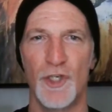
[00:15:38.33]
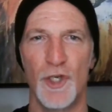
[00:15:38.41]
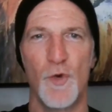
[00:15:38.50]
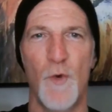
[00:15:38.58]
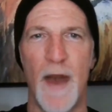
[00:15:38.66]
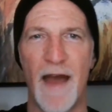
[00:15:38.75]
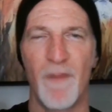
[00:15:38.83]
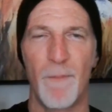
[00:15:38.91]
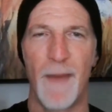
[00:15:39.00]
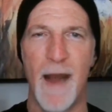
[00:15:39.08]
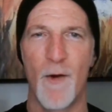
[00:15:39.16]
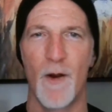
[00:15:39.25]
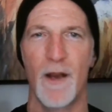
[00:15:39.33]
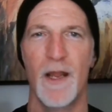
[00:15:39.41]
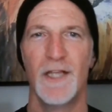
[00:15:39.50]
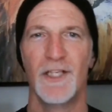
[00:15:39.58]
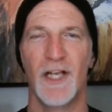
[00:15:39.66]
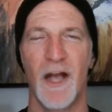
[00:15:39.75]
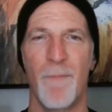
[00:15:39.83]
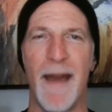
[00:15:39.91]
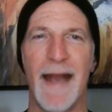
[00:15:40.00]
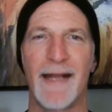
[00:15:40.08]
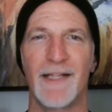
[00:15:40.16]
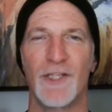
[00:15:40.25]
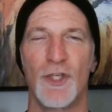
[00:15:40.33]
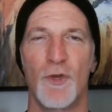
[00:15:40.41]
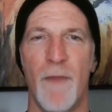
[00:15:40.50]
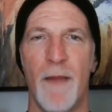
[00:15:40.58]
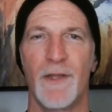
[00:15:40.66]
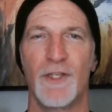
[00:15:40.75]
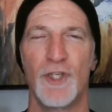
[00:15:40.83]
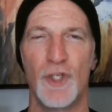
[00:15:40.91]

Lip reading: You have the power to come back into the remembrance.